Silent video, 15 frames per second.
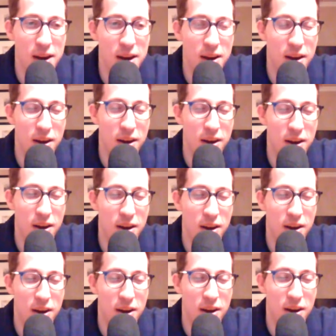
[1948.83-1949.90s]
A
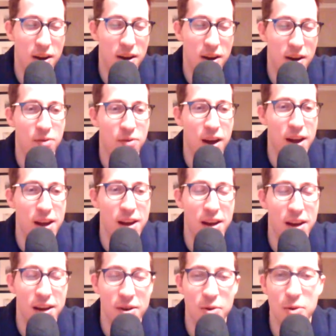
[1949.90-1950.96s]
close
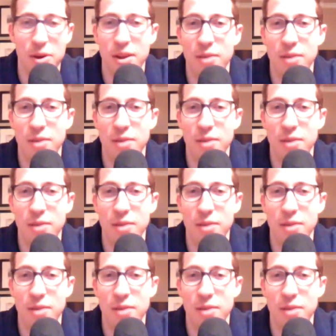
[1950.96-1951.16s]
fight.